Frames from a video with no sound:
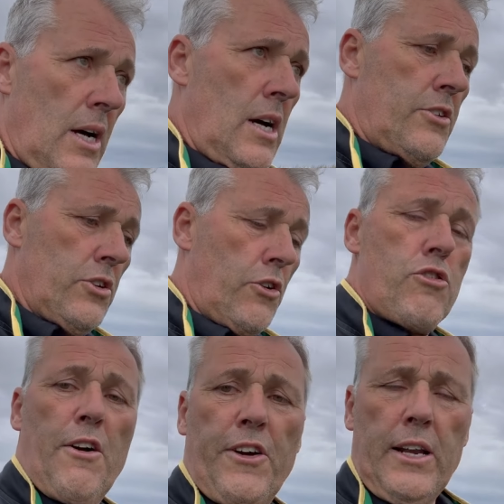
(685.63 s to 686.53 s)
sort of
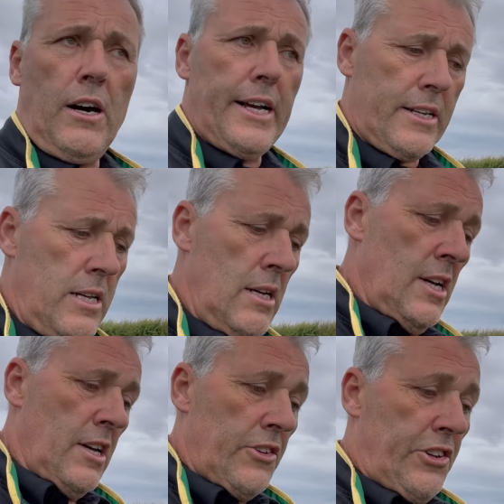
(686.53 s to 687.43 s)
traffic light
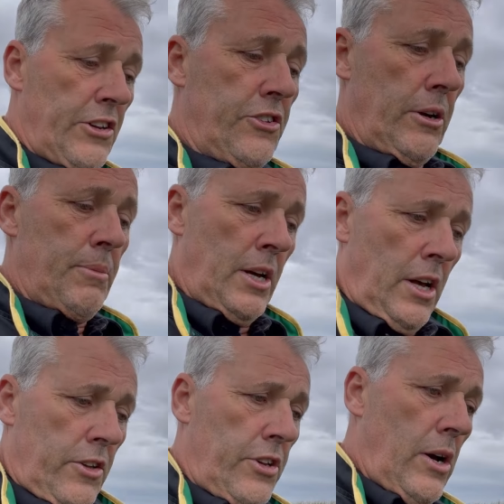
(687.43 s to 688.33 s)
system.
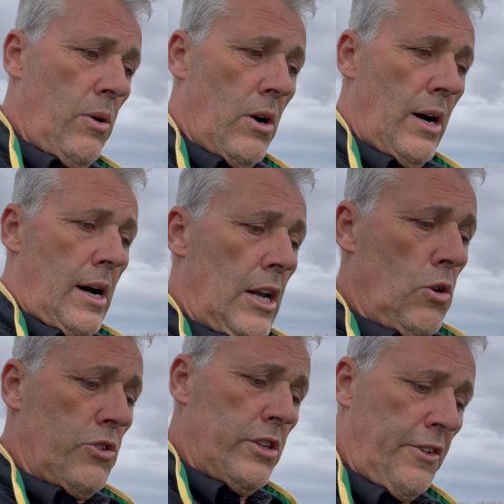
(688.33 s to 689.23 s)
So I
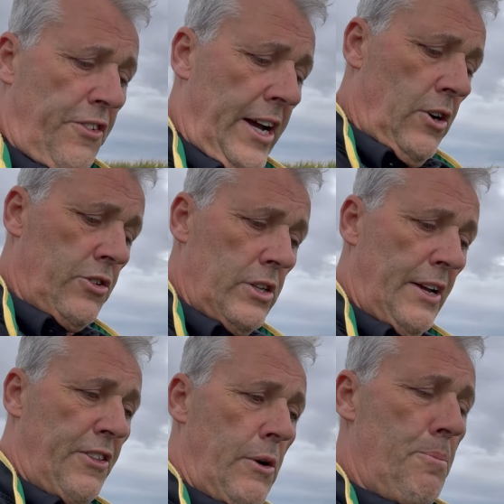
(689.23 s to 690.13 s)
looked at the fields, and if
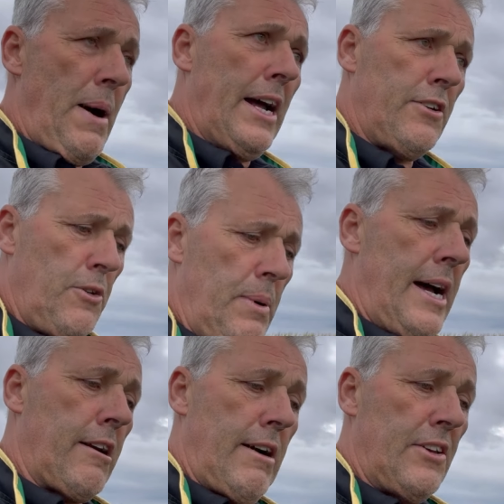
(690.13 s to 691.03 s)
they were bad for
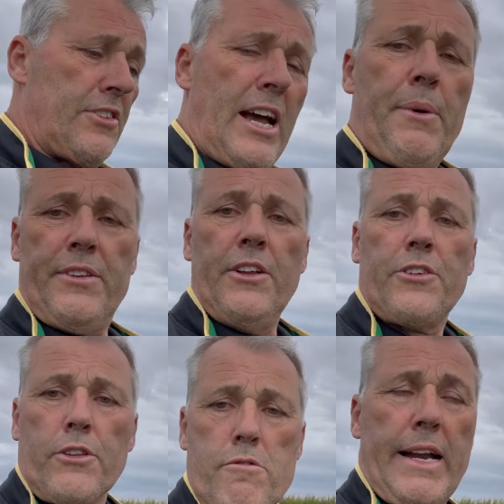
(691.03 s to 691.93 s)
blackgrass, they went into
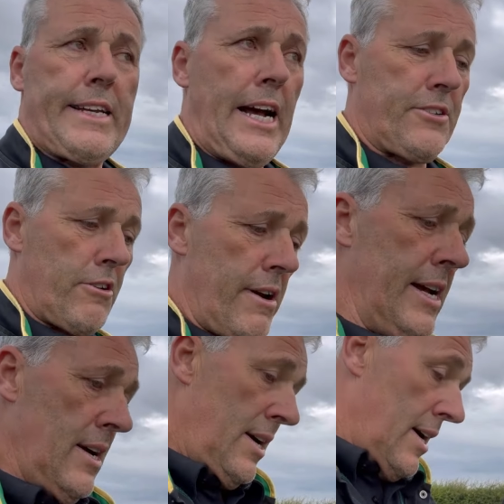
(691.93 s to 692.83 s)
the red category.
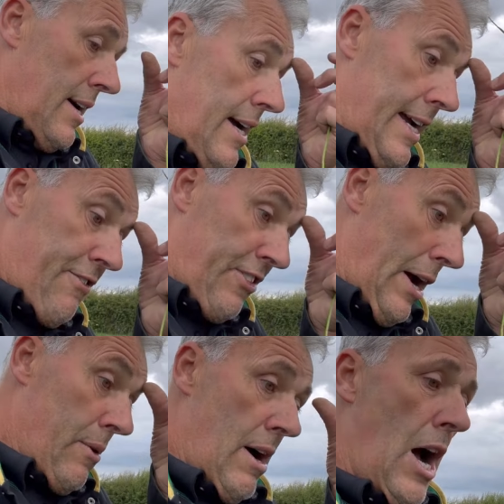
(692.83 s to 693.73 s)
If they
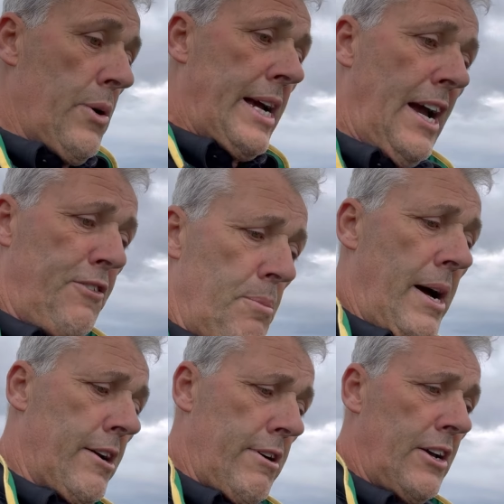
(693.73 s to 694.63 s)
were okay for
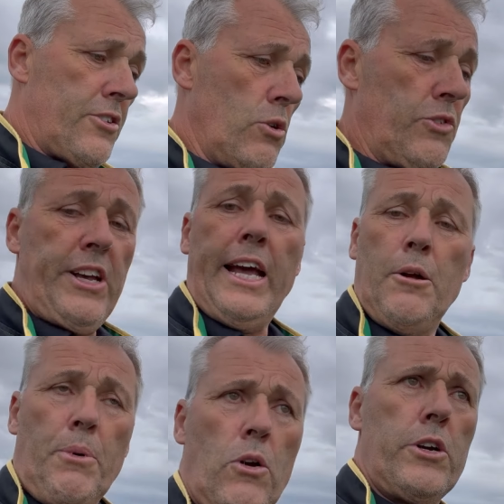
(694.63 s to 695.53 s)
blackgrass or
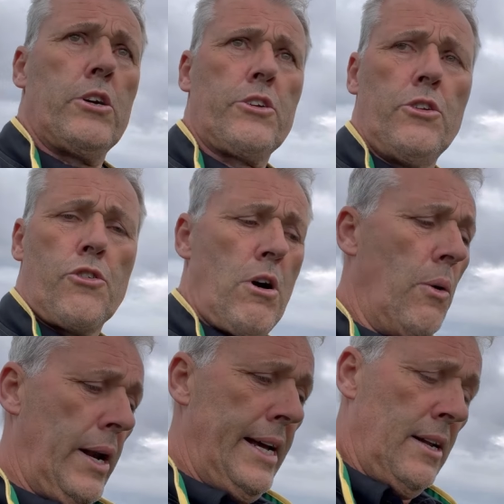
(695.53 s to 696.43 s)
dealable and could
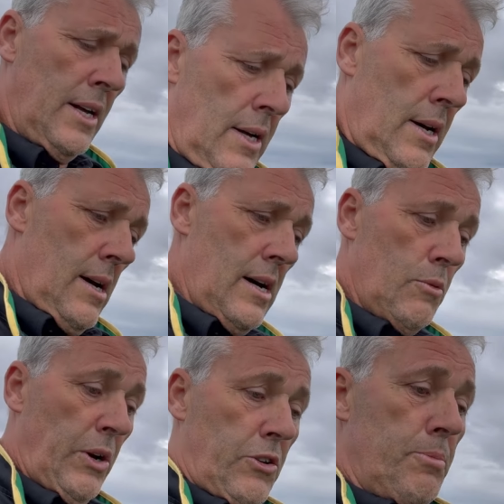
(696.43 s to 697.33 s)
control it, and
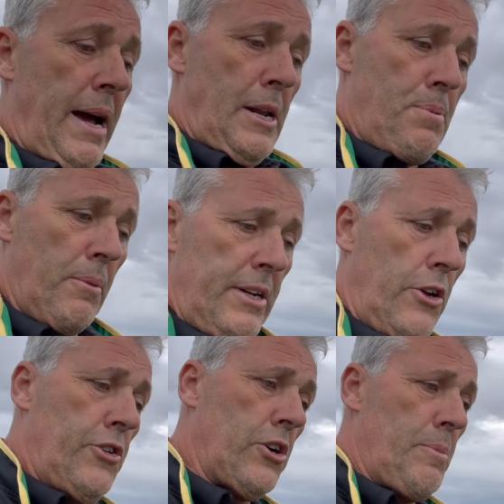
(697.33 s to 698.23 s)
which was mainly probably in a
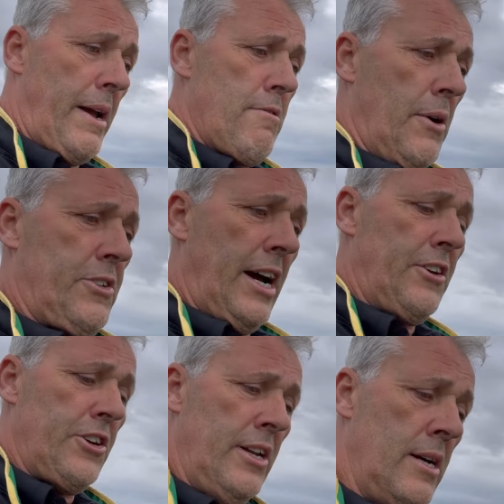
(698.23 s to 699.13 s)
sugar beet
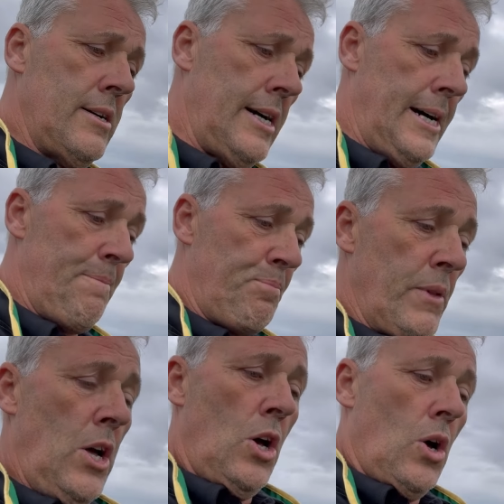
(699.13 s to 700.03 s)
rotation,
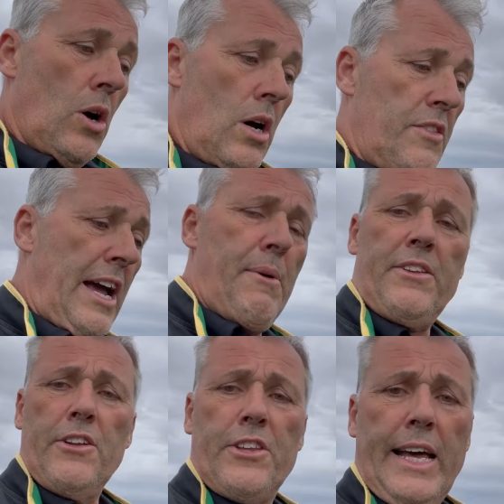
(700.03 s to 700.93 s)
they went
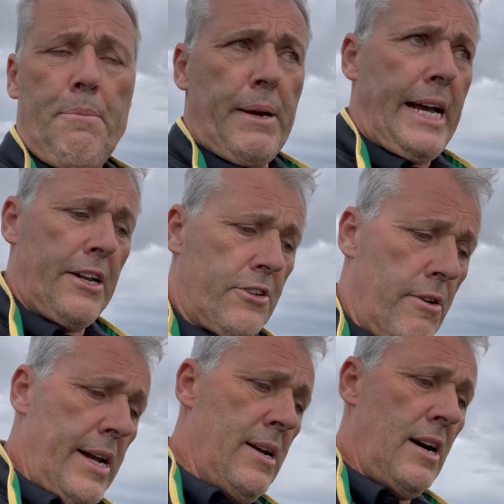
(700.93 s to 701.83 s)
into the amber
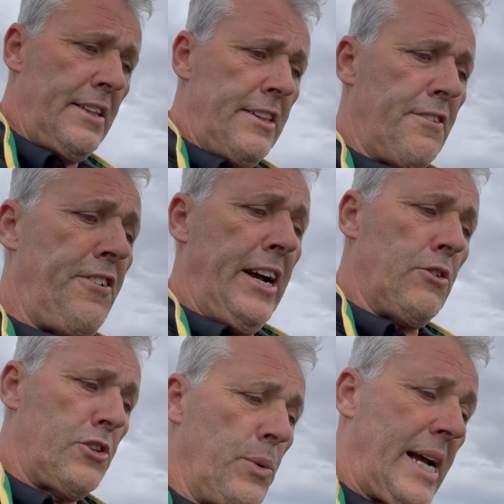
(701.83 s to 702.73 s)
category. And then the fields
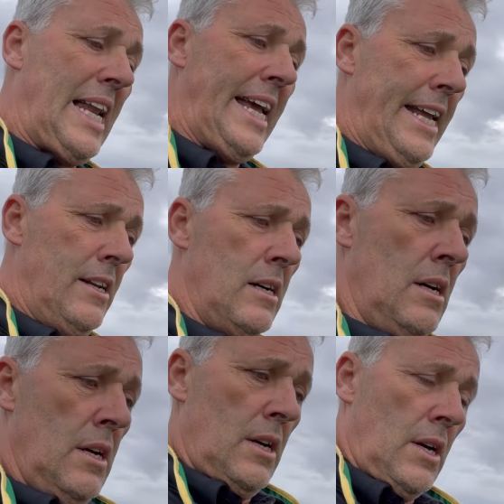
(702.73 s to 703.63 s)
that were clean
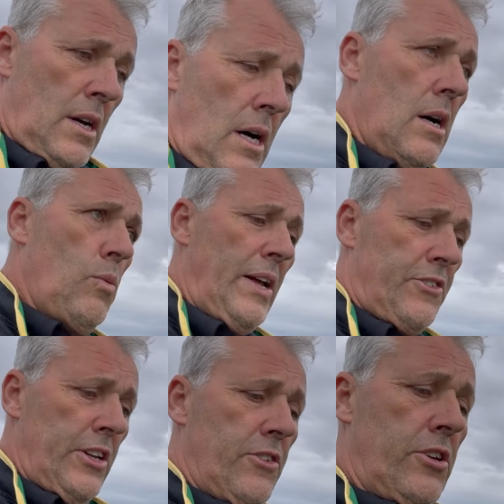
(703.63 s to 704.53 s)
went
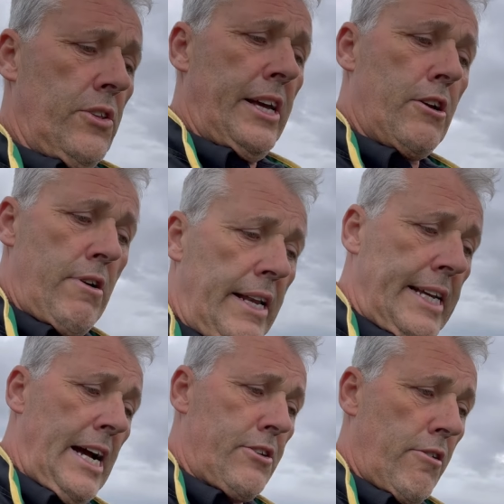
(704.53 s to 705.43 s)
into the green
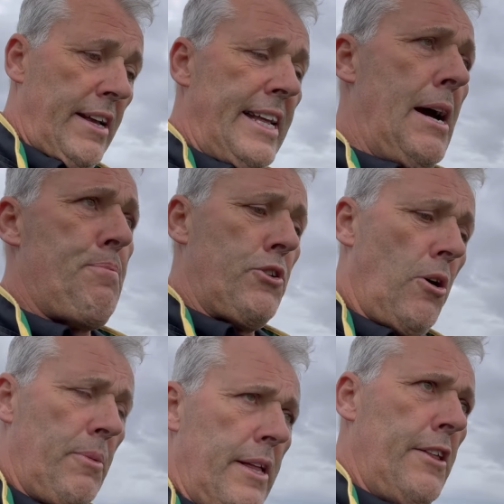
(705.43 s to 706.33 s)
category, and they're
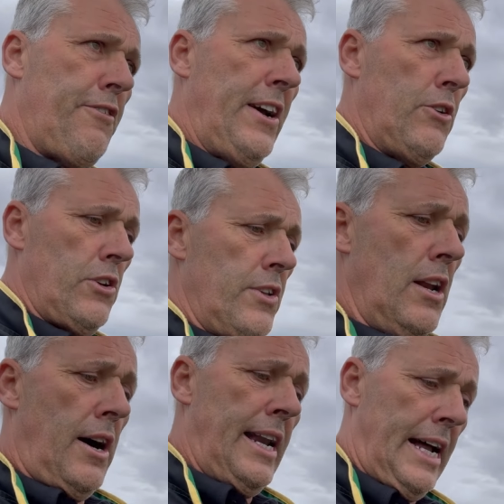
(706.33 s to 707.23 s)
predominantly the fields on the
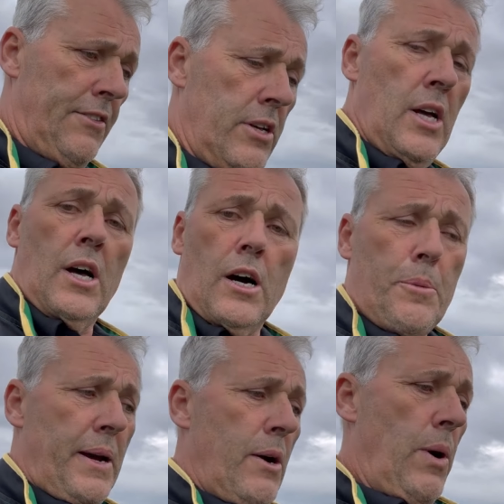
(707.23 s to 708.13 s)
light land up
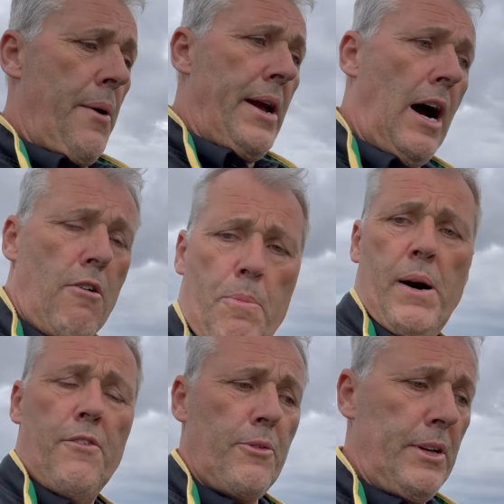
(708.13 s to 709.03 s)
here where we are,
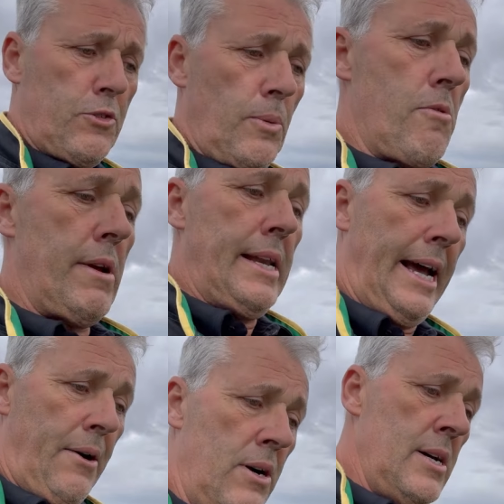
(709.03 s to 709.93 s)
apart from this one we're in now.